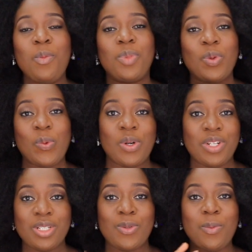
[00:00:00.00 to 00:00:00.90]
don't be
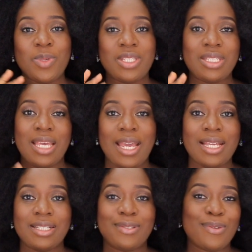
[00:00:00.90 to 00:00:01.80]
worried, don't be
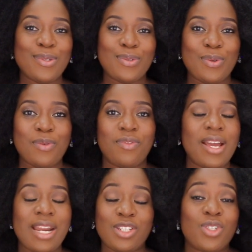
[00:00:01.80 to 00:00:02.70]
scared. It's going to go
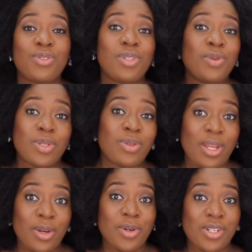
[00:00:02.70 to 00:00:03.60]
fine. I just really want to
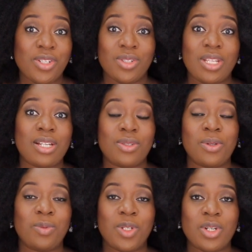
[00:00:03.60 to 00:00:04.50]
encourage you. That's
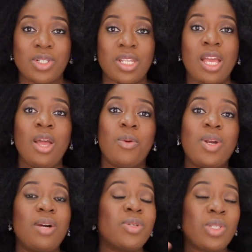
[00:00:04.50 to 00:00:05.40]
all. Because
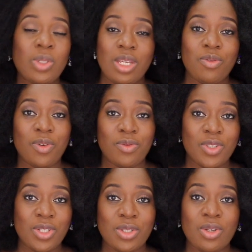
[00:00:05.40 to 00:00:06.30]
when I was looking for
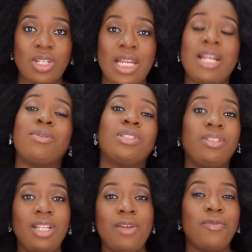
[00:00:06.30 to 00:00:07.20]
videos online, I
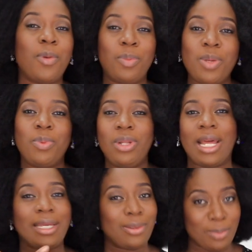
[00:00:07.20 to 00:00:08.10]
was looking for people
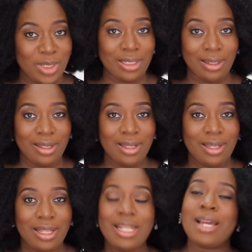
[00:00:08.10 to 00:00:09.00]
like me,
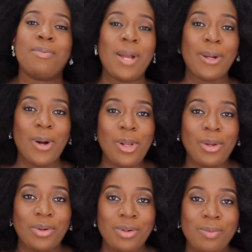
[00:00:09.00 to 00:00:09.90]
like my
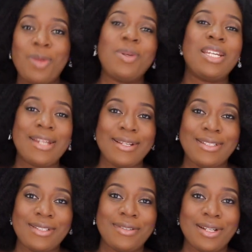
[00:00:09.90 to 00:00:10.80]
color, maybe a
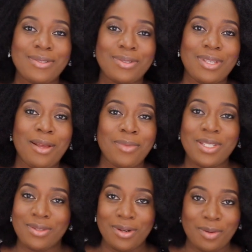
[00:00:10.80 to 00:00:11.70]
Nigerian, to tell me
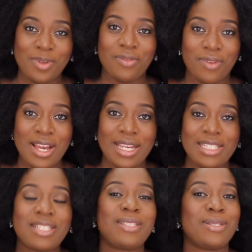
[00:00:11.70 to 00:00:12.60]
it's gonna be
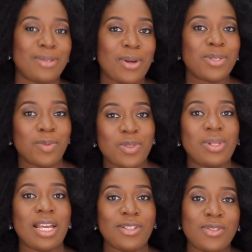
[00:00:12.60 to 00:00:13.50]
fine. This is the
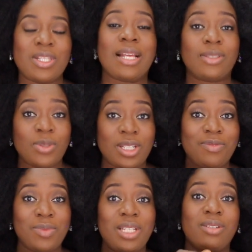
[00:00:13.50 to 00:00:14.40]
hospital I use, like to
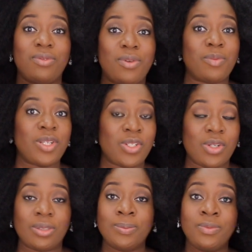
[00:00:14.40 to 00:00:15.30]
give me
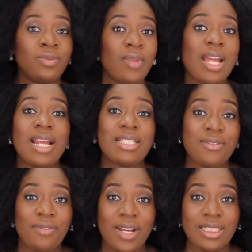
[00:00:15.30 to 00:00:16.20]
information. And I
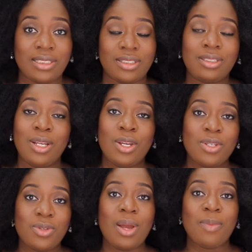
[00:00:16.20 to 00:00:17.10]
didn't find it.
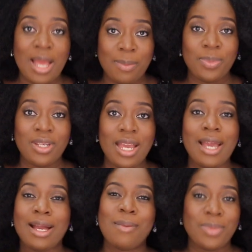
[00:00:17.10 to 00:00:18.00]
So I'm happy
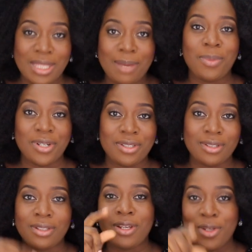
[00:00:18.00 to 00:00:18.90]
I can be that
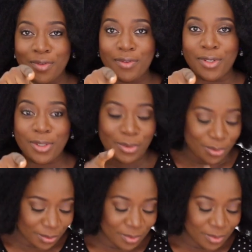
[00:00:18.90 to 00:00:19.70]
person for you.